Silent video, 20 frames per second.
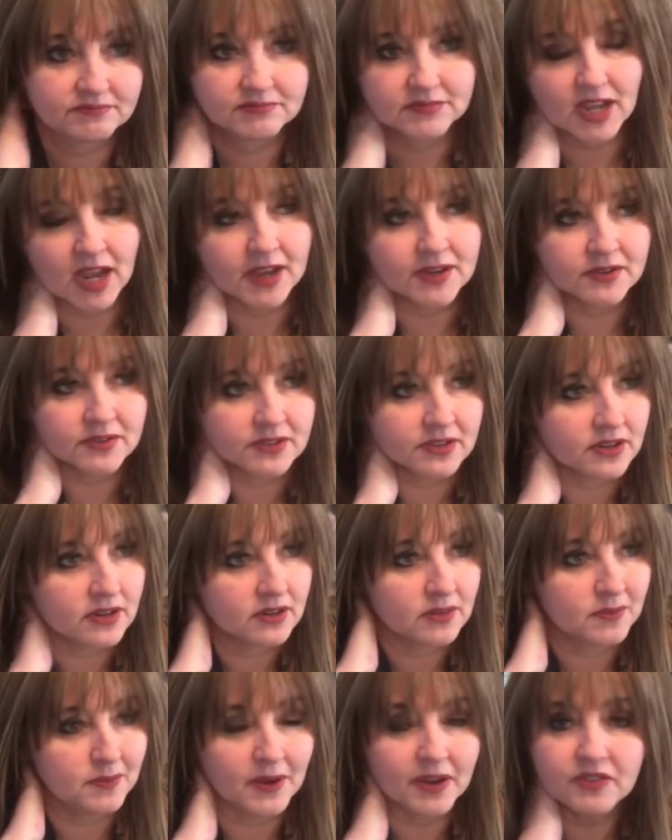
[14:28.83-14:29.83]
don't
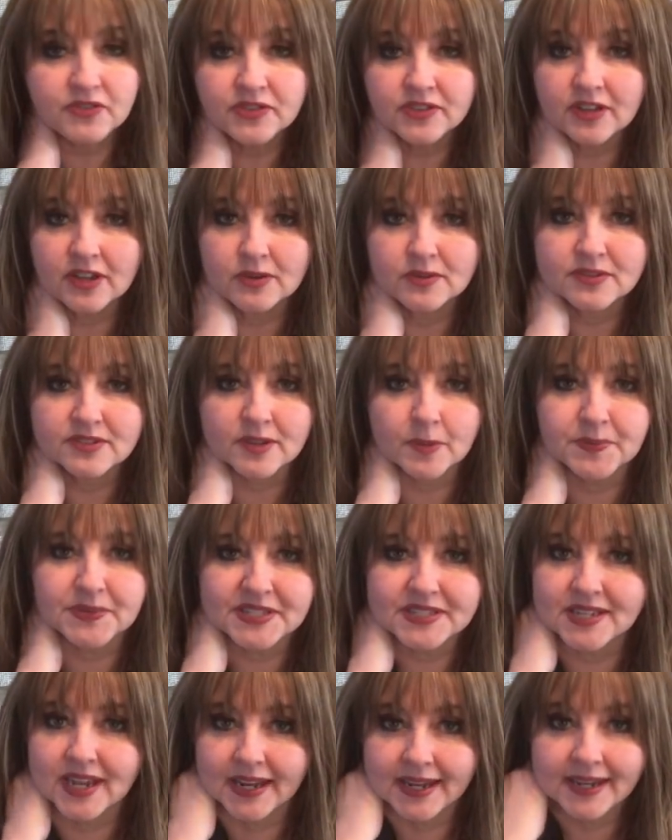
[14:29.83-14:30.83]
know, Buffalo's
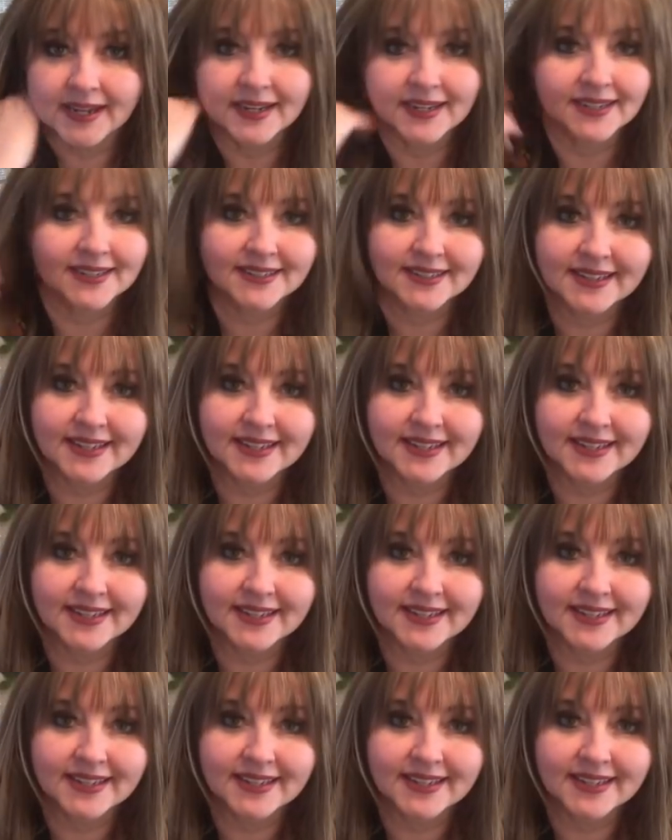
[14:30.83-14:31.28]
upstate.